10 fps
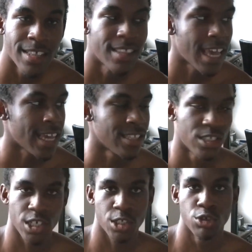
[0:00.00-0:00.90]
than
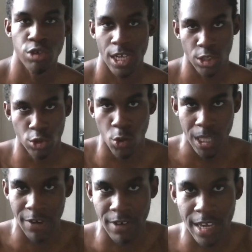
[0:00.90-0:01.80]
just to try to do
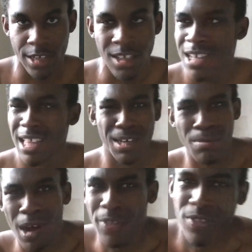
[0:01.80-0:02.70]
whatever I can. Like,
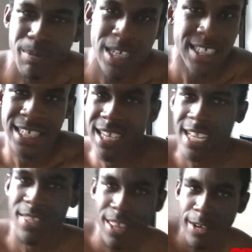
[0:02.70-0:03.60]
come on, because
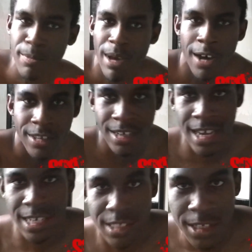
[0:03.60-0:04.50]
again, think about it,
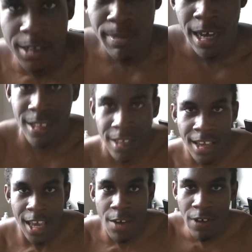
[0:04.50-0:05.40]
guys. Think about it.
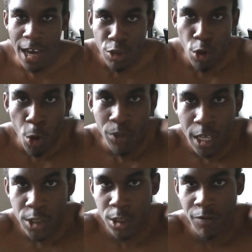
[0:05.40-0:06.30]
If I know
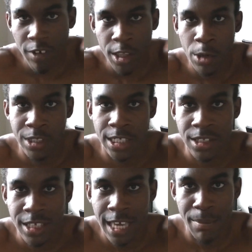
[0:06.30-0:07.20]
these are the videos that's
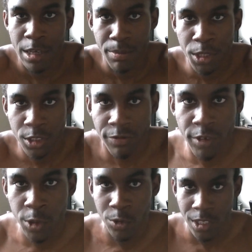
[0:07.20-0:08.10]
gonna get me a bunch of
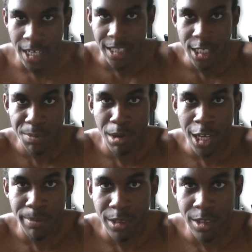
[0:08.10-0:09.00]
views, these
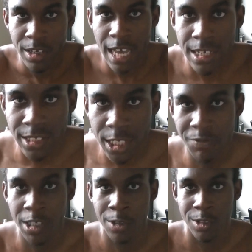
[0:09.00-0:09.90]
bodybuilding and calisthenics
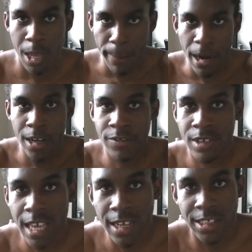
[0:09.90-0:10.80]
videos, powerlifting
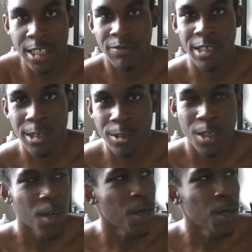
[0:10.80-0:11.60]
and calisthenics videos,